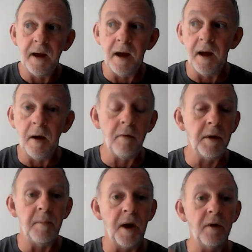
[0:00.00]
on
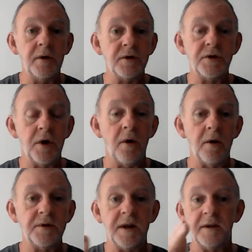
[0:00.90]
a bogus
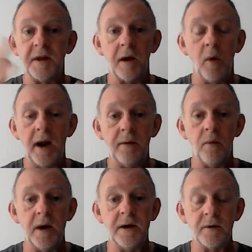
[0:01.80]
charge that they wait a
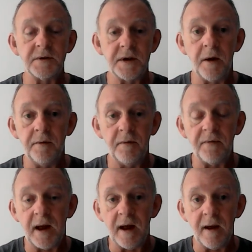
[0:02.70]
week or so to
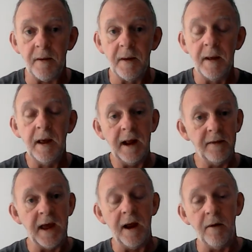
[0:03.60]
file,
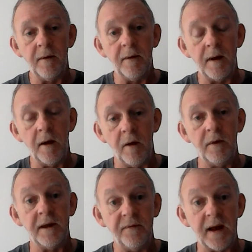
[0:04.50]
and they
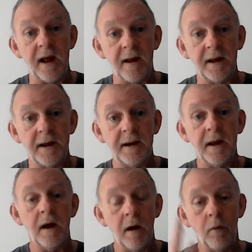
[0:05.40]
only file it
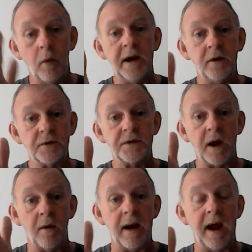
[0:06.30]
a week or
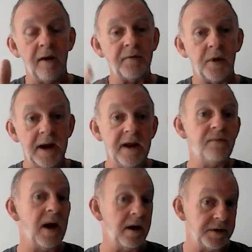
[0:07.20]
so after he
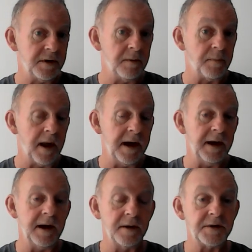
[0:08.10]
files a complaint
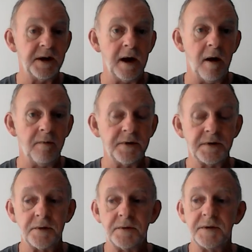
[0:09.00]
against the
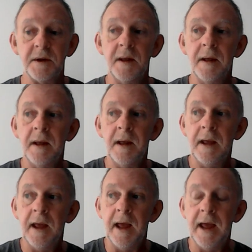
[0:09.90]
officers.
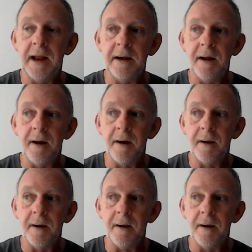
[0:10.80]
And